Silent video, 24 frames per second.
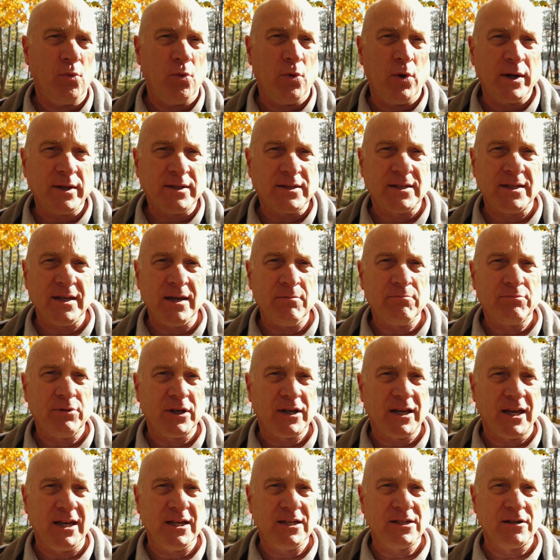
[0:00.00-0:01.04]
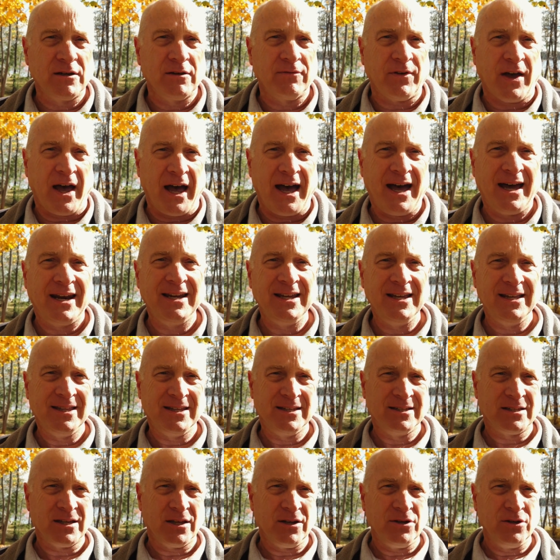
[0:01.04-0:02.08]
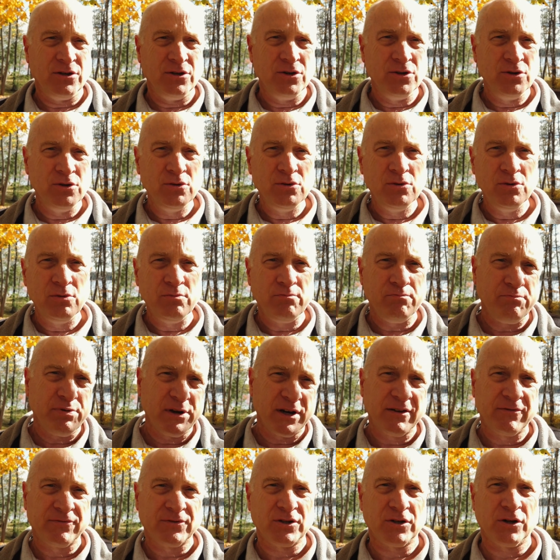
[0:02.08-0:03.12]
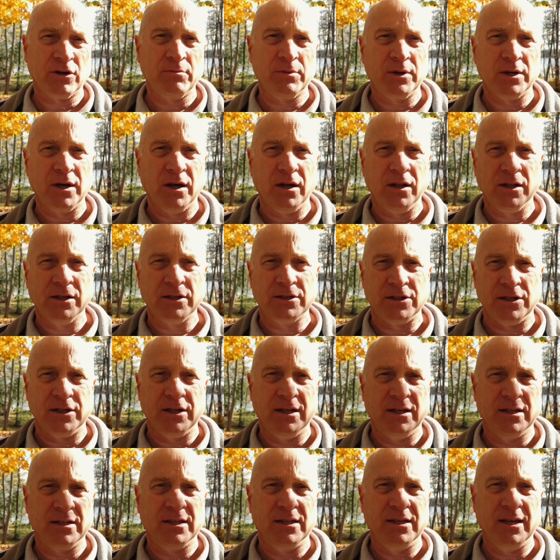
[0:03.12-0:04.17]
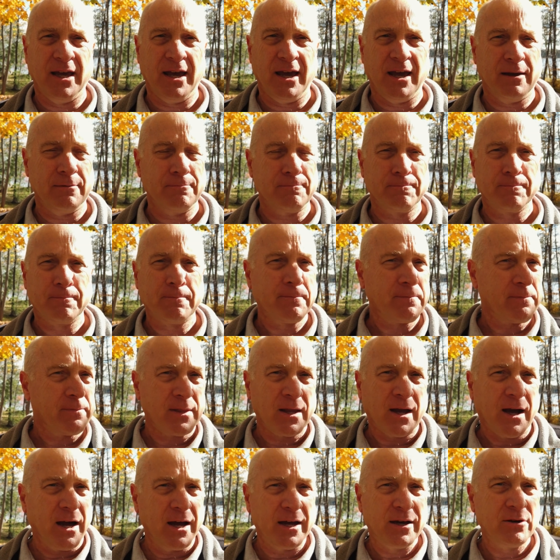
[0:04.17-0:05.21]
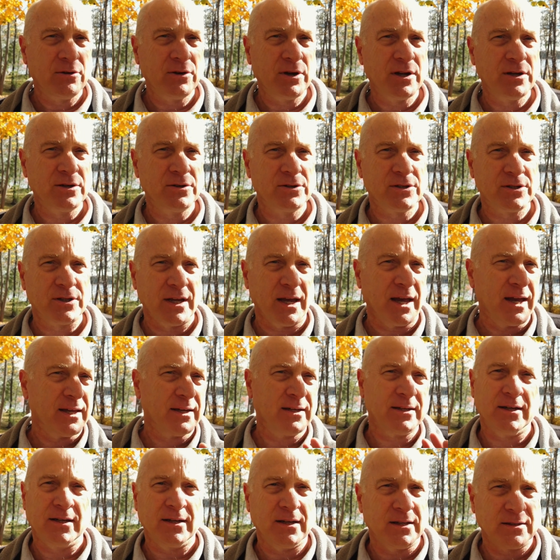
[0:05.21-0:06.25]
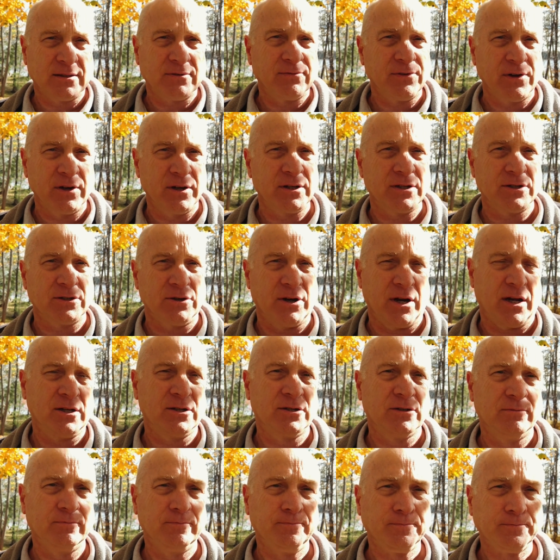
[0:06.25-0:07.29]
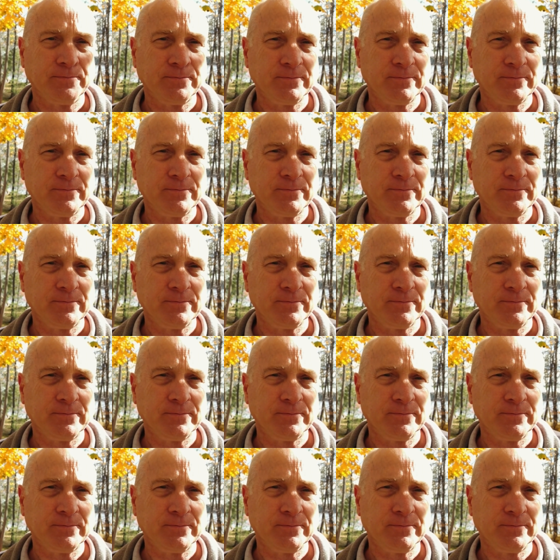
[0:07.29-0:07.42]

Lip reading: What's the implication of adding this new bit of terminology into the AIM? I don't understand, and it's very strange.